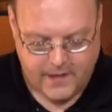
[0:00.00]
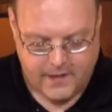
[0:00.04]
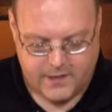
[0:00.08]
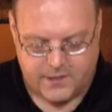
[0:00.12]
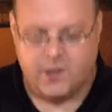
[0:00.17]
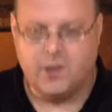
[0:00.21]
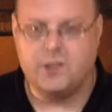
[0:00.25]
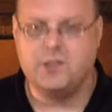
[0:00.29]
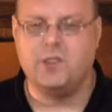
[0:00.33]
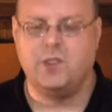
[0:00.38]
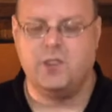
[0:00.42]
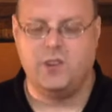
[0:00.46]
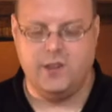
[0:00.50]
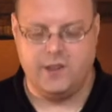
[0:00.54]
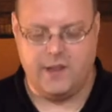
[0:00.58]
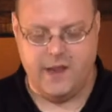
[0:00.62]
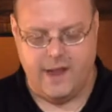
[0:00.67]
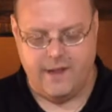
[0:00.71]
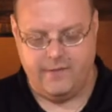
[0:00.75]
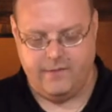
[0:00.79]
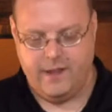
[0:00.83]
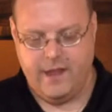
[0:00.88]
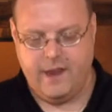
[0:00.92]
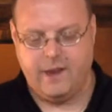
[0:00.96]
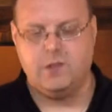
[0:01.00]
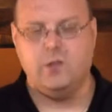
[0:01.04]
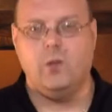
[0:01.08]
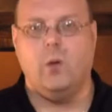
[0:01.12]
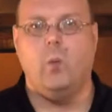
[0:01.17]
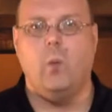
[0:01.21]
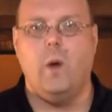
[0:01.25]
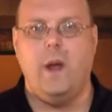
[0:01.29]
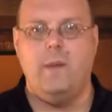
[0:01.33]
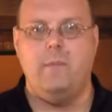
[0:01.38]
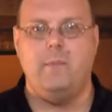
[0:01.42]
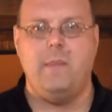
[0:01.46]
it's also good to have
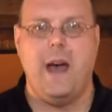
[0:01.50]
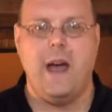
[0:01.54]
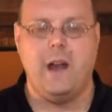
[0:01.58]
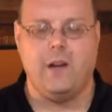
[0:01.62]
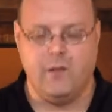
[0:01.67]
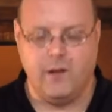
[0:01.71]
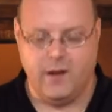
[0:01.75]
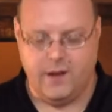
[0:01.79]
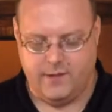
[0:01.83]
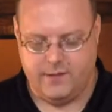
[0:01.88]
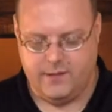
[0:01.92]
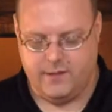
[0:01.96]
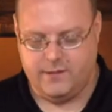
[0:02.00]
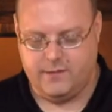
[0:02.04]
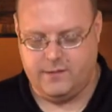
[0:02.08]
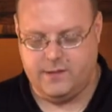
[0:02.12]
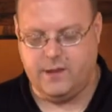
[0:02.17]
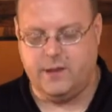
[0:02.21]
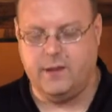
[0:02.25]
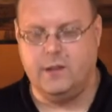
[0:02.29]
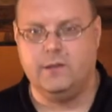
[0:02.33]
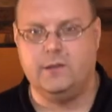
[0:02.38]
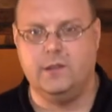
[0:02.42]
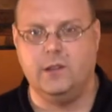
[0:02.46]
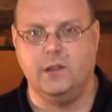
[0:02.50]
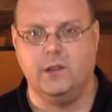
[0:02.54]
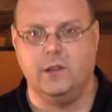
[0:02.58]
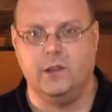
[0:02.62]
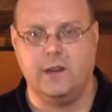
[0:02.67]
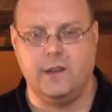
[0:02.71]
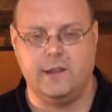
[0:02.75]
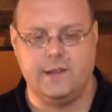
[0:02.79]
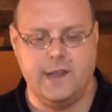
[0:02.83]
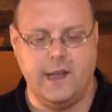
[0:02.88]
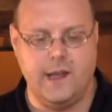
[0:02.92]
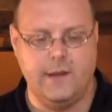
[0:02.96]
actual white background to, to
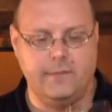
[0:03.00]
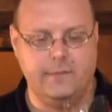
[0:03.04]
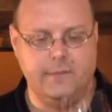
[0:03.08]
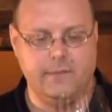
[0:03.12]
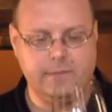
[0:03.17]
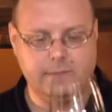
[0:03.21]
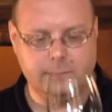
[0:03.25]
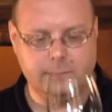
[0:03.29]
look at that.